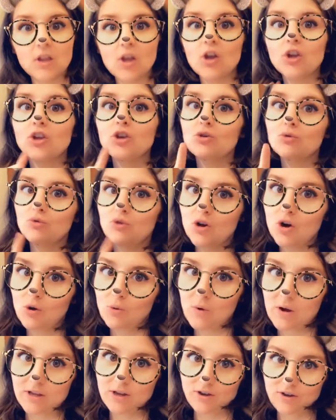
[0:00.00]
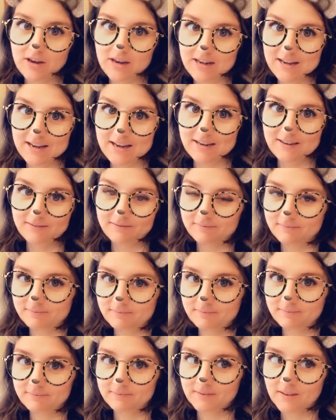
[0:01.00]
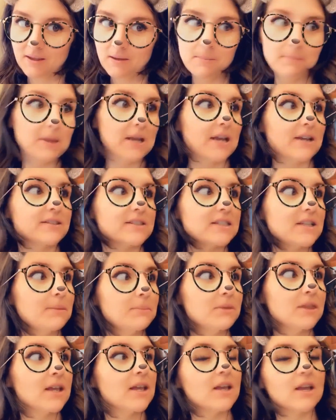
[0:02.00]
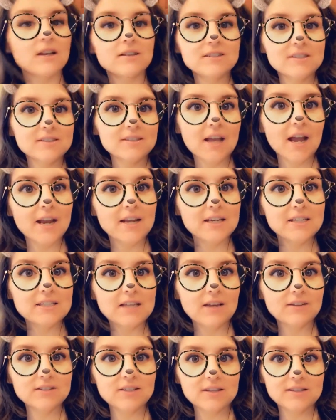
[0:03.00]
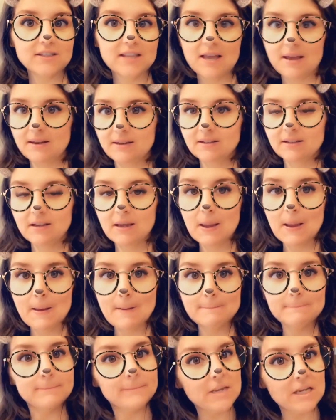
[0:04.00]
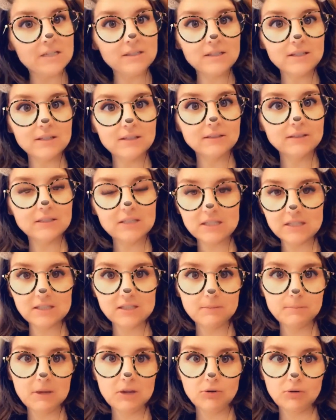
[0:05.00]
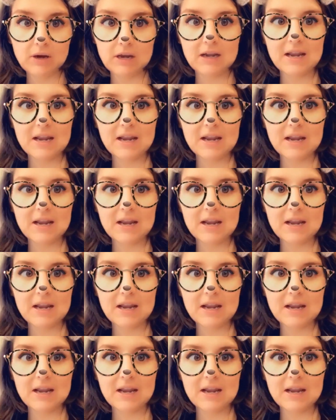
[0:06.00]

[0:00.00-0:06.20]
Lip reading: you know what you're eating. Because something in society tells us that mint needs to be green.